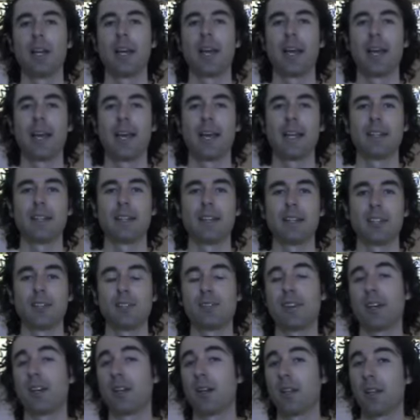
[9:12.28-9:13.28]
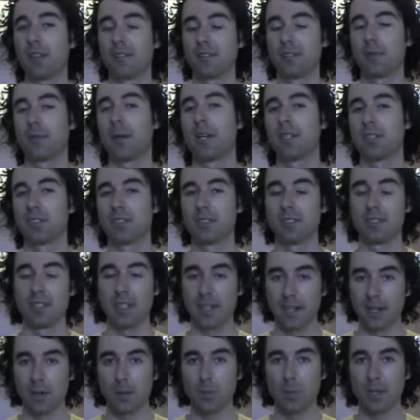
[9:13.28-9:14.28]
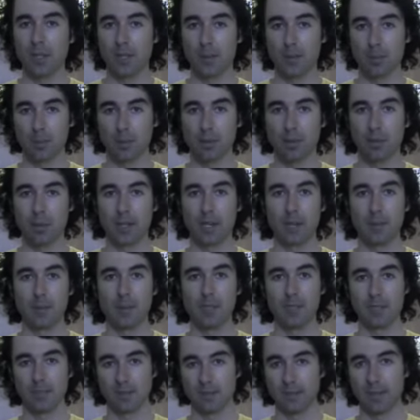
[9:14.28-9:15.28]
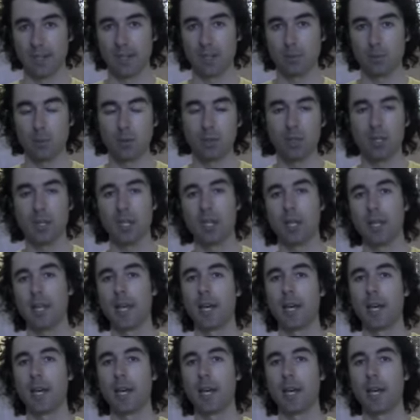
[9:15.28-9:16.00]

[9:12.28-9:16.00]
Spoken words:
and you'll find all the information there when the program is available.